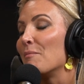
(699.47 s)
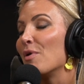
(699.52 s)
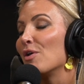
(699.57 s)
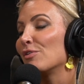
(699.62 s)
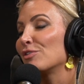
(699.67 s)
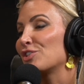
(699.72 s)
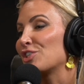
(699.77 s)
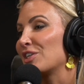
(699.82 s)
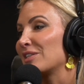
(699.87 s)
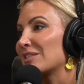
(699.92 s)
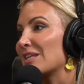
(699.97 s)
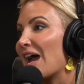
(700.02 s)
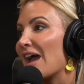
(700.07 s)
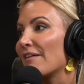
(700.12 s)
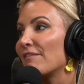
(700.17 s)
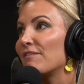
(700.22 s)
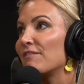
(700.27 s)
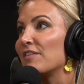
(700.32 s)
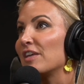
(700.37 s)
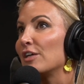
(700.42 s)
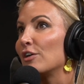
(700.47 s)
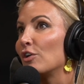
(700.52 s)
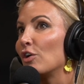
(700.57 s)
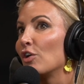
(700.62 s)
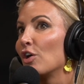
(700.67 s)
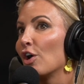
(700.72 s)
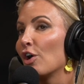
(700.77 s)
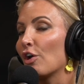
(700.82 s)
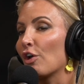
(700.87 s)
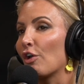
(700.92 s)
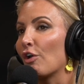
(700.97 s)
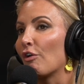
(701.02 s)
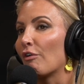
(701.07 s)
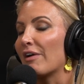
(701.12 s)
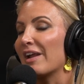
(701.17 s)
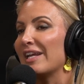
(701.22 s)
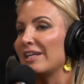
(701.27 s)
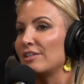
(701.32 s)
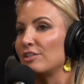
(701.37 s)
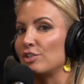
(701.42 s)
of emotions. I feel
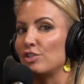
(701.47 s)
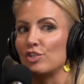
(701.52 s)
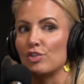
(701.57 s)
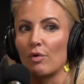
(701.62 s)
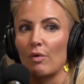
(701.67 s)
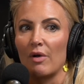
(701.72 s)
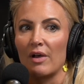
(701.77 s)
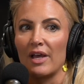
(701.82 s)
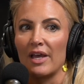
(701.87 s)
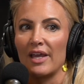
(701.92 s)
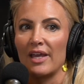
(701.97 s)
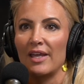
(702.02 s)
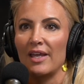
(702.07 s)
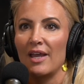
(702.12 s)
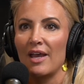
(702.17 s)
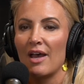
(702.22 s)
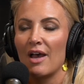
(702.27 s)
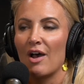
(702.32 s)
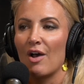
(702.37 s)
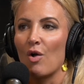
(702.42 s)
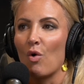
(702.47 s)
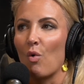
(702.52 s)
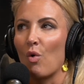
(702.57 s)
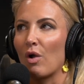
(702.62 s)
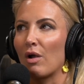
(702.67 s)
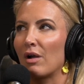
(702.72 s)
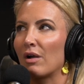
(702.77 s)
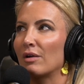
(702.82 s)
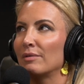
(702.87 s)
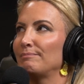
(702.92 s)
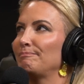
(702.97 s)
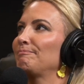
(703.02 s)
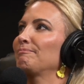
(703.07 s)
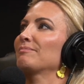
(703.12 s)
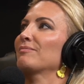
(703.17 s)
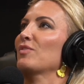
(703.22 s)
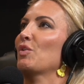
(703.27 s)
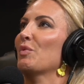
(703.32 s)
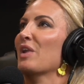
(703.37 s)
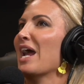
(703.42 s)
great joy,
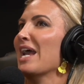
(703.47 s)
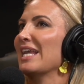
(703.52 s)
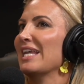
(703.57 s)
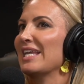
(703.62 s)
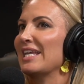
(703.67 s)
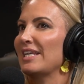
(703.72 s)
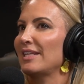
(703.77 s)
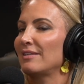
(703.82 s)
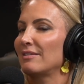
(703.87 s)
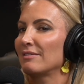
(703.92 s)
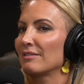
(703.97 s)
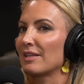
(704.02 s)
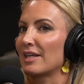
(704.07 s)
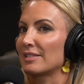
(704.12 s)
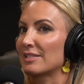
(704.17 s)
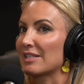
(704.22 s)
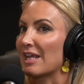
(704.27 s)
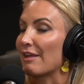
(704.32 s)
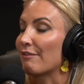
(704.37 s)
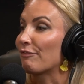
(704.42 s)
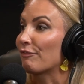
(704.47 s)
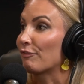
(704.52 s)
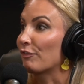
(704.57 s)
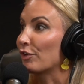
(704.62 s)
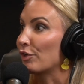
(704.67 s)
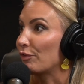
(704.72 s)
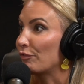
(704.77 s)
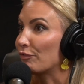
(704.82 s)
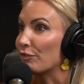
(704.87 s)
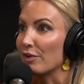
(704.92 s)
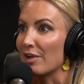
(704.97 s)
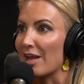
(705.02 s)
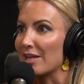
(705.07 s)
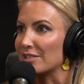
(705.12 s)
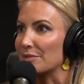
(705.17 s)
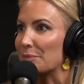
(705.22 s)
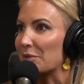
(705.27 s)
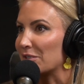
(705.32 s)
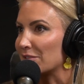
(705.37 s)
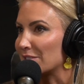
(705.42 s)
or when I eat, let's say
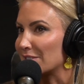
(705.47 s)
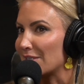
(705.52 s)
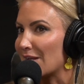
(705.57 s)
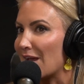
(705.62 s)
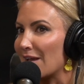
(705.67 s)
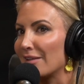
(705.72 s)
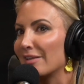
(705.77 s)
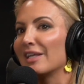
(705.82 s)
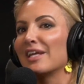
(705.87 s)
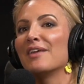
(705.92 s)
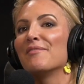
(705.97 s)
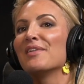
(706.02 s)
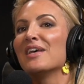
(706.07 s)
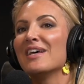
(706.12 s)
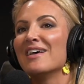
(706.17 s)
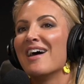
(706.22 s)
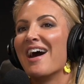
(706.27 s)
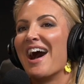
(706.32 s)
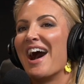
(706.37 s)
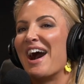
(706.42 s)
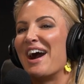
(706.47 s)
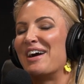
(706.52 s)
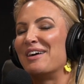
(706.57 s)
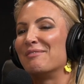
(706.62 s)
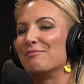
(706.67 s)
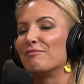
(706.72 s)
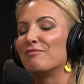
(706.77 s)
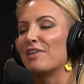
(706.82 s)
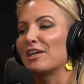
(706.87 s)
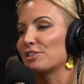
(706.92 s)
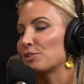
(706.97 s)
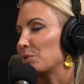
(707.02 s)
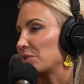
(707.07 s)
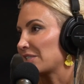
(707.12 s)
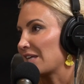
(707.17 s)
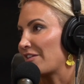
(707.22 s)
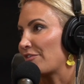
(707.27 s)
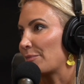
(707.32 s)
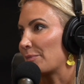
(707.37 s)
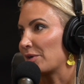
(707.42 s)
fruit has a personality.
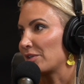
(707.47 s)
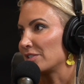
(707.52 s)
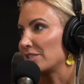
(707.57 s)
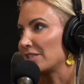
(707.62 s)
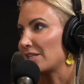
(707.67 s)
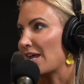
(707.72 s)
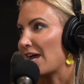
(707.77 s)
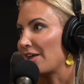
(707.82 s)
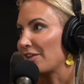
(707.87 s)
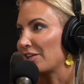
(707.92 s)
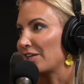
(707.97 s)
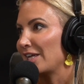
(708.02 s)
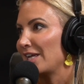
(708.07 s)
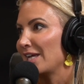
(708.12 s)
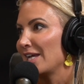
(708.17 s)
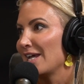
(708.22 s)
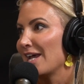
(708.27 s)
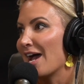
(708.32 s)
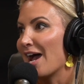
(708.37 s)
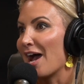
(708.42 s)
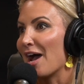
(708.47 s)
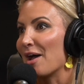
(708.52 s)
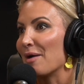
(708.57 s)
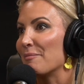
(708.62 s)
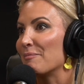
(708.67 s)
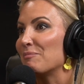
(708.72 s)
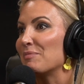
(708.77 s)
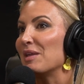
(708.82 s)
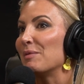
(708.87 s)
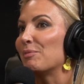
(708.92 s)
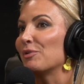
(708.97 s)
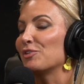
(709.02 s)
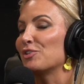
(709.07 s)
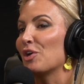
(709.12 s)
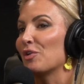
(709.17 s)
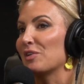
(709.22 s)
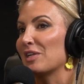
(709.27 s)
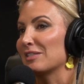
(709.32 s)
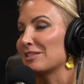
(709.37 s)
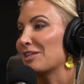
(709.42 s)
Vegetables have a personality.
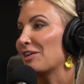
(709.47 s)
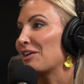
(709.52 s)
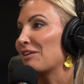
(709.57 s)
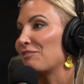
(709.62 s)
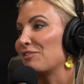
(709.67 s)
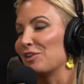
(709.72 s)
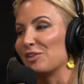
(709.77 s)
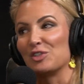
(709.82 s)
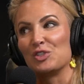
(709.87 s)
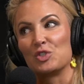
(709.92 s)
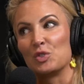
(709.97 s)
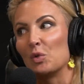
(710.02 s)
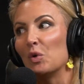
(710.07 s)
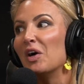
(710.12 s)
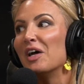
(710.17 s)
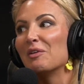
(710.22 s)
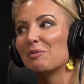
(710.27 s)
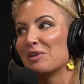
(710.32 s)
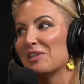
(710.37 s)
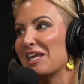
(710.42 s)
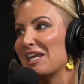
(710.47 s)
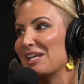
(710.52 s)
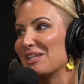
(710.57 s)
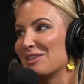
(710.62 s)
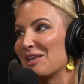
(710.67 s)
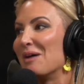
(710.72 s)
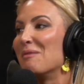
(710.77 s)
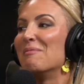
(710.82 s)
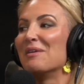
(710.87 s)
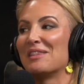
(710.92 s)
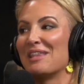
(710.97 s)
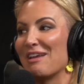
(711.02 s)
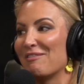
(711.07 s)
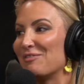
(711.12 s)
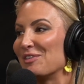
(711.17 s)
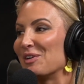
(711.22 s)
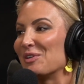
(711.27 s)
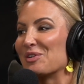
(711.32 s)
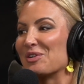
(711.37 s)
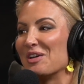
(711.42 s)
People don't necessarily feel joy when they eat
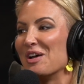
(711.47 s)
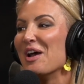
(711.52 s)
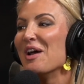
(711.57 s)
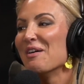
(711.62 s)
them, but